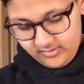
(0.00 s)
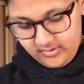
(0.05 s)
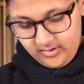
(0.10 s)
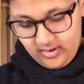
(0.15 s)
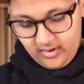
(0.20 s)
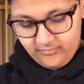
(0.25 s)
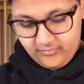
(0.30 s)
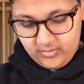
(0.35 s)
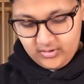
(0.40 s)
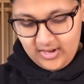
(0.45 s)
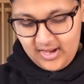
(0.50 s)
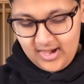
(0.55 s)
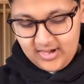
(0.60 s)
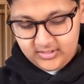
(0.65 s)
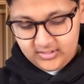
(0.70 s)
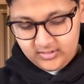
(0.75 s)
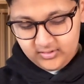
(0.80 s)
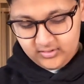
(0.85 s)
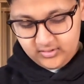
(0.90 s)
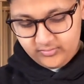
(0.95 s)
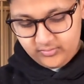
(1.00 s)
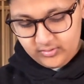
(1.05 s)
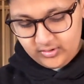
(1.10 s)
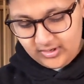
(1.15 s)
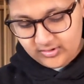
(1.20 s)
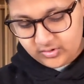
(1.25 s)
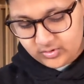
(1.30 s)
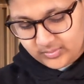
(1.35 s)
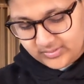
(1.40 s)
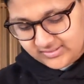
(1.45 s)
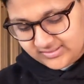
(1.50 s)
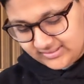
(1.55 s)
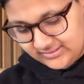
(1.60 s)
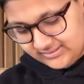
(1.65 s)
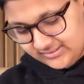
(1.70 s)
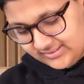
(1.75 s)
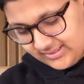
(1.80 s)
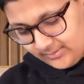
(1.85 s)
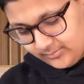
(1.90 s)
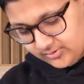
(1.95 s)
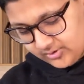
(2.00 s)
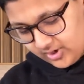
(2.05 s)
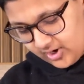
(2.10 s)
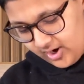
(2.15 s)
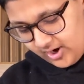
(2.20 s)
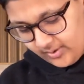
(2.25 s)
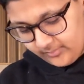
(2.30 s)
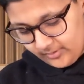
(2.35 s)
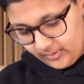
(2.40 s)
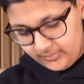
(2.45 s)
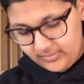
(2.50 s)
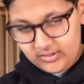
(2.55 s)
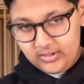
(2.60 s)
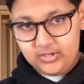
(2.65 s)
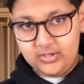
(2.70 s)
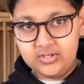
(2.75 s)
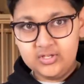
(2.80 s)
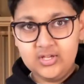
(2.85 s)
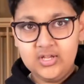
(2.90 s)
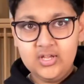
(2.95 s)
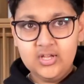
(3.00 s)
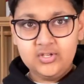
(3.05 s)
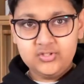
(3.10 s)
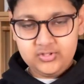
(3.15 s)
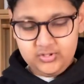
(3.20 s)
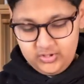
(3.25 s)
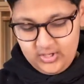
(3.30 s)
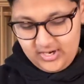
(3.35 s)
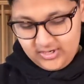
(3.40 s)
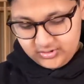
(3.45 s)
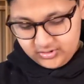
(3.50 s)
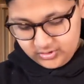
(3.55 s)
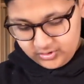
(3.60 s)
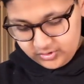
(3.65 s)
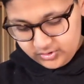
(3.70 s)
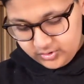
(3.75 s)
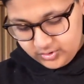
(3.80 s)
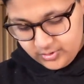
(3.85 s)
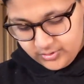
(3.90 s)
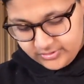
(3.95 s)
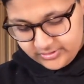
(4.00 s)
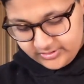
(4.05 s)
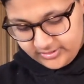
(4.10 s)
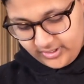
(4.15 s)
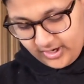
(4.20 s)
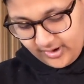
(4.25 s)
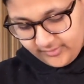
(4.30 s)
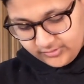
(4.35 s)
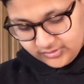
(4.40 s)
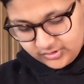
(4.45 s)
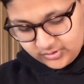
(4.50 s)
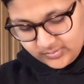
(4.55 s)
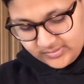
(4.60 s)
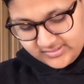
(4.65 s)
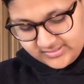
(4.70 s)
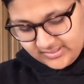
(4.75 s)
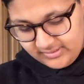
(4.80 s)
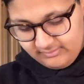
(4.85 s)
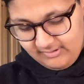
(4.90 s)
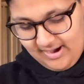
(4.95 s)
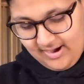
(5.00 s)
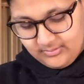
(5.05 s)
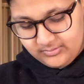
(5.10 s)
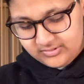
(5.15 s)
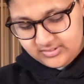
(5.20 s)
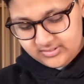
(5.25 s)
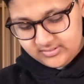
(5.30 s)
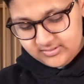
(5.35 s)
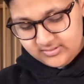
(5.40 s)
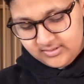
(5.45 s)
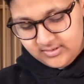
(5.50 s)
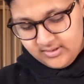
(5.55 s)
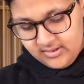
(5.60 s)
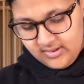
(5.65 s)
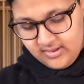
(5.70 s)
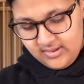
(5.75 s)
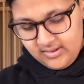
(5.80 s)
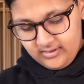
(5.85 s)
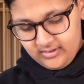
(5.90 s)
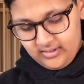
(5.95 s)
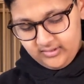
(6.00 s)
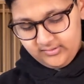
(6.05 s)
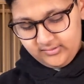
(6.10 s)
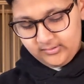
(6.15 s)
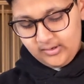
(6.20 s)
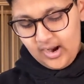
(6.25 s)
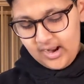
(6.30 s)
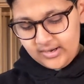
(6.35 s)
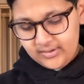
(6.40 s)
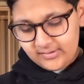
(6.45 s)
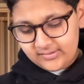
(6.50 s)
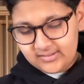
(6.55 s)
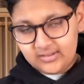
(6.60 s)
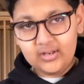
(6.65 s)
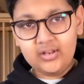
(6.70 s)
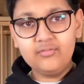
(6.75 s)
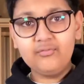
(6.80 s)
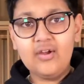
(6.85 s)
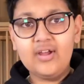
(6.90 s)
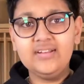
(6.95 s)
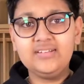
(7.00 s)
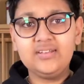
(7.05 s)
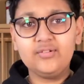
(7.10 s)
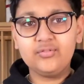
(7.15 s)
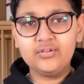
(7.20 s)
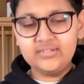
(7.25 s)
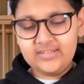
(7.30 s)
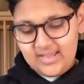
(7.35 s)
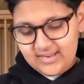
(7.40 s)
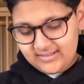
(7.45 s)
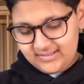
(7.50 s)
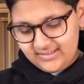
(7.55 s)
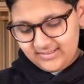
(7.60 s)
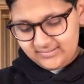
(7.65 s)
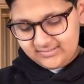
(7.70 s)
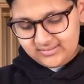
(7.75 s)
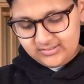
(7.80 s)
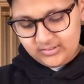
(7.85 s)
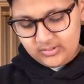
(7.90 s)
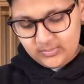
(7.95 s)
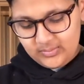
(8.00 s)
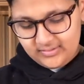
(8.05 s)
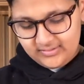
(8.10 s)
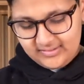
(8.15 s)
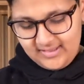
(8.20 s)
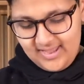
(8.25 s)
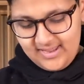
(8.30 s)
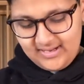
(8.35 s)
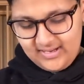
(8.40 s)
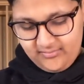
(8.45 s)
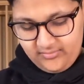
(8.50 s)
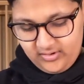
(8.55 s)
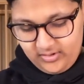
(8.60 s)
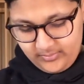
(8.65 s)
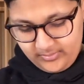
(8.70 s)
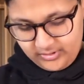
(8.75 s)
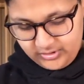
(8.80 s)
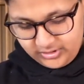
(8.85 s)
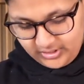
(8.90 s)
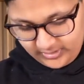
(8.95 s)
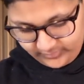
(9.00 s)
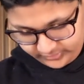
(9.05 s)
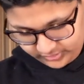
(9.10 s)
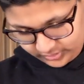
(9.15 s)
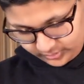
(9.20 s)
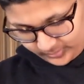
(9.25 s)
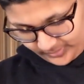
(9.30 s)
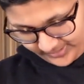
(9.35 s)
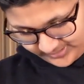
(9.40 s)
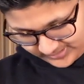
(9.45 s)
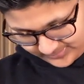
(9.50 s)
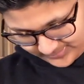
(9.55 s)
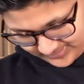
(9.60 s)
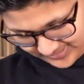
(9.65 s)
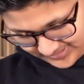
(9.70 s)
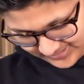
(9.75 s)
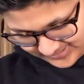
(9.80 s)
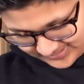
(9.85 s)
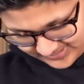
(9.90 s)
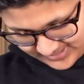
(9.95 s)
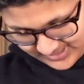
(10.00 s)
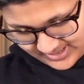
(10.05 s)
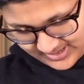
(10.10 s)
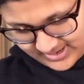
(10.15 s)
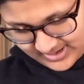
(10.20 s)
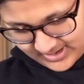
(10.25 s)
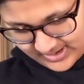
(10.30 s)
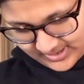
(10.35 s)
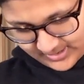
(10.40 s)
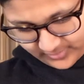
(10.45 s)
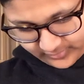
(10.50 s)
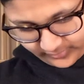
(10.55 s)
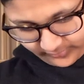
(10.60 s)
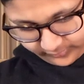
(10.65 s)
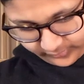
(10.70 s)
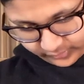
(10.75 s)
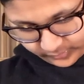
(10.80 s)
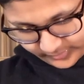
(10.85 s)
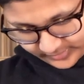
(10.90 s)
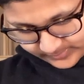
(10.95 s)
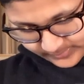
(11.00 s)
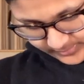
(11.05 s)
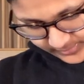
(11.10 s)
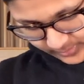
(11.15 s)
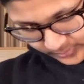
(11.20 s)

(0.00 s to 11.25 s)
If you can twist it at the same time, that'll be good. So as you're using the knife, just twist it around. It's a very different technique to doing the cake leveler. If you don't have to twist, but this you have to twist, but you